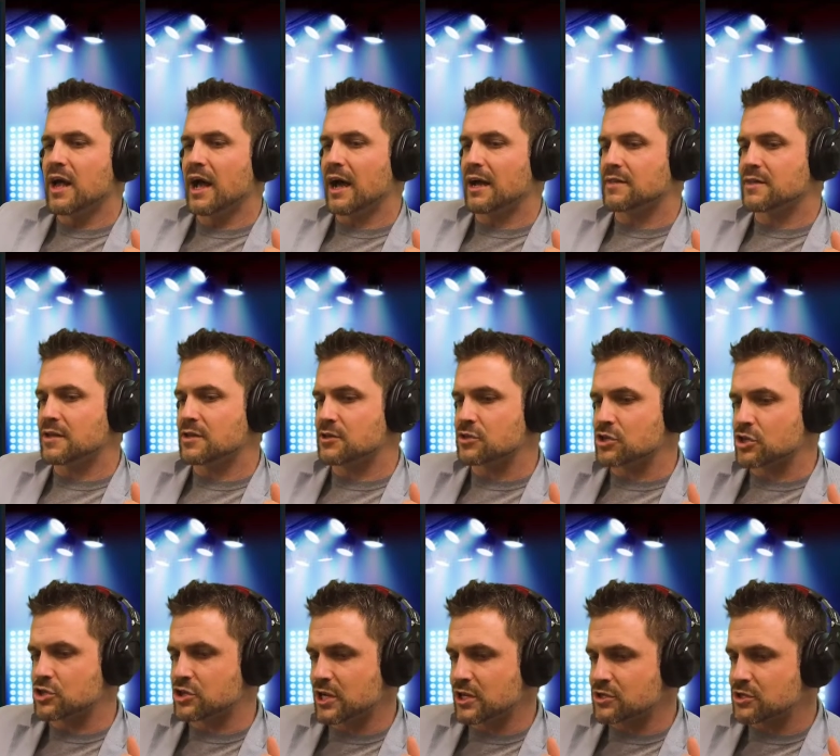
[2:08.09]
I think you
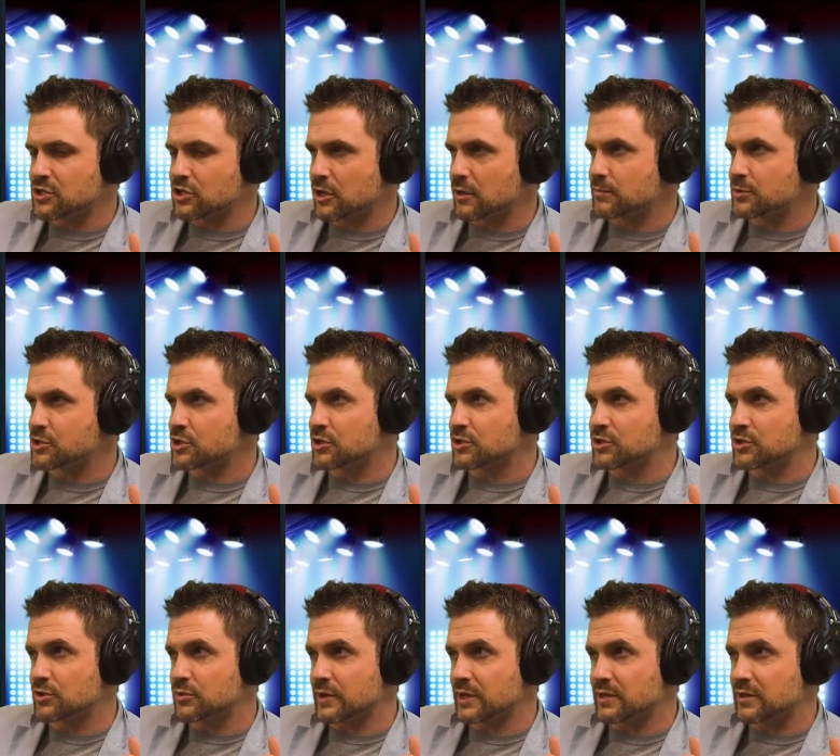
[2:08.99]
should change skirmisher
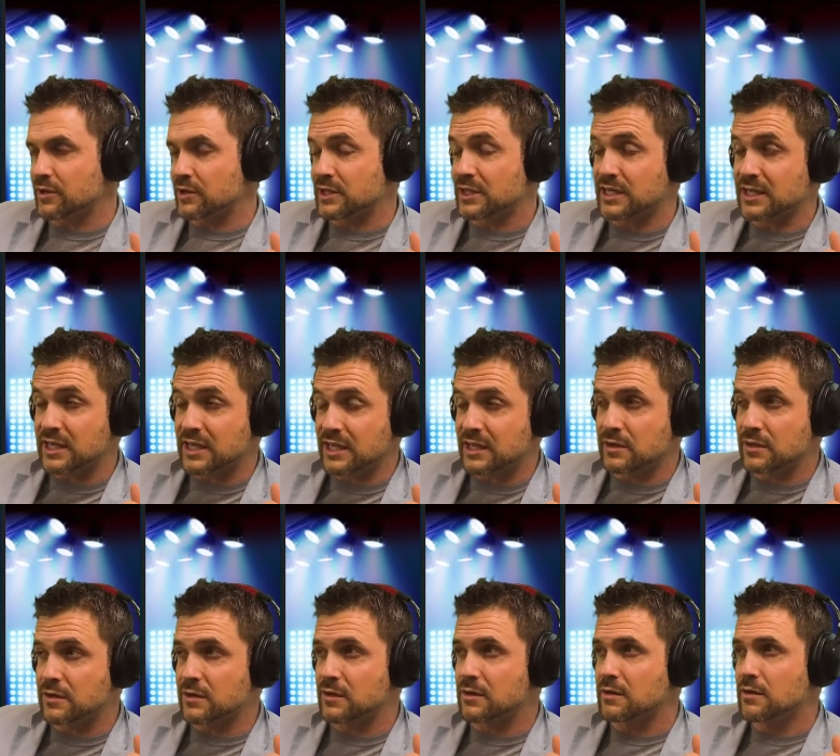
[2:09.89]
to either
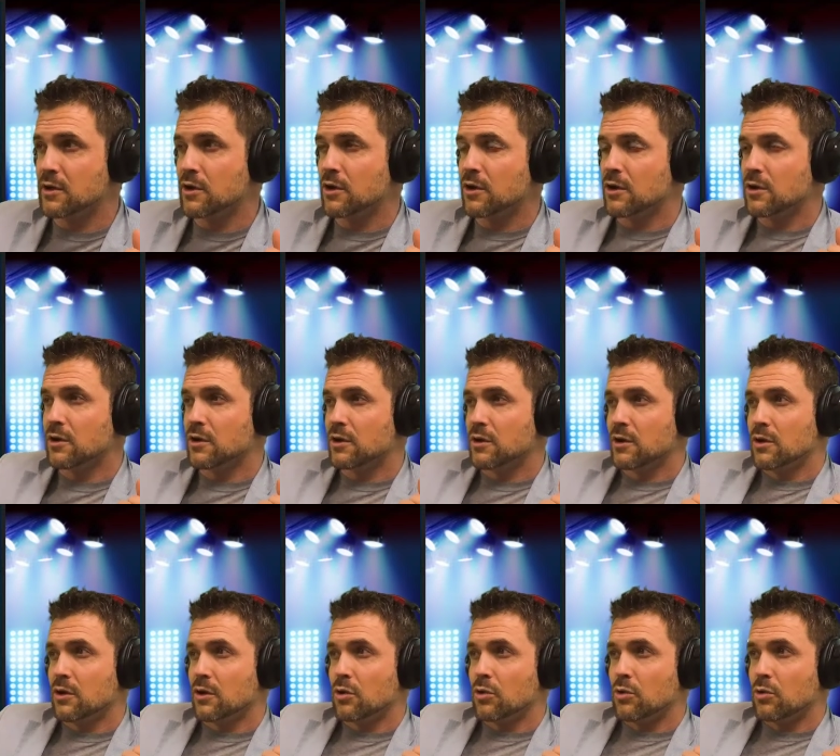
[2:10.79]
healer
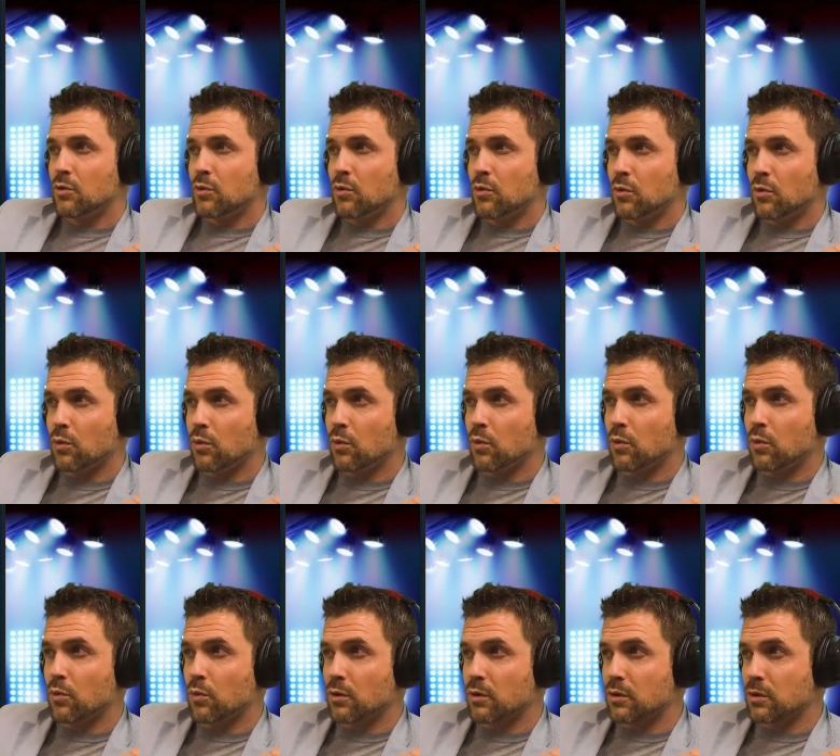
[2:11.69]

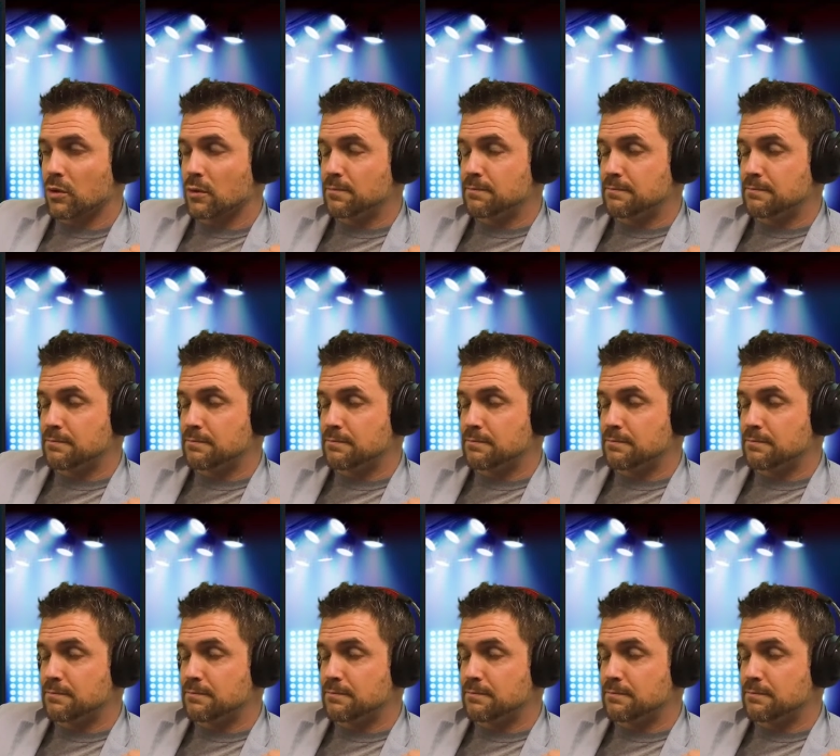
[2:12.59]
or...